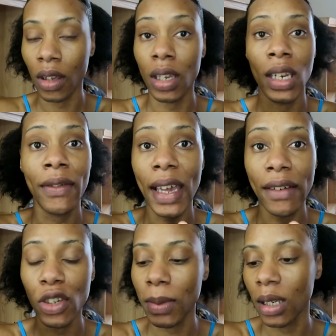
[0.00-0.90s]
can never
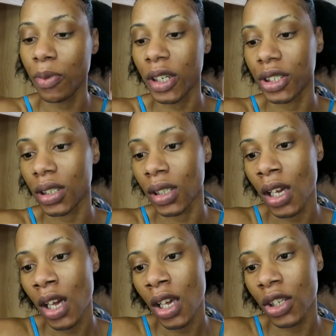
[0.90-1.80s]
have too many brushes
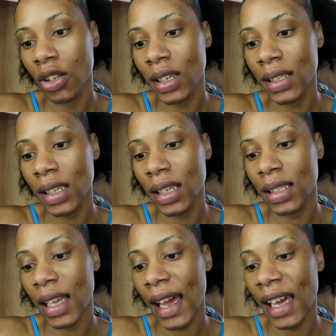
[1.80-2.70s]
so this
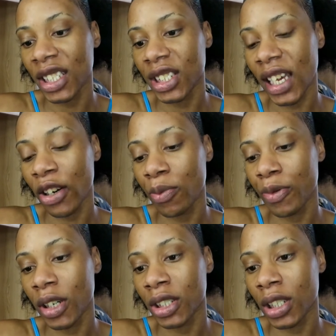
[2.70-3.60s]
is the eyeshadow
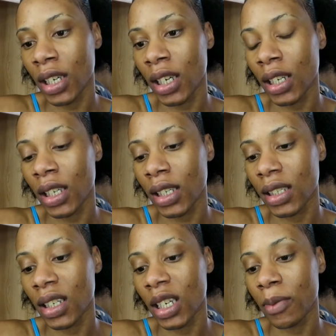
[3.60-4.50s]
brush and it is
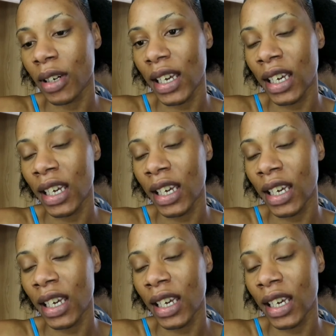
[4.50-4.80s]
the number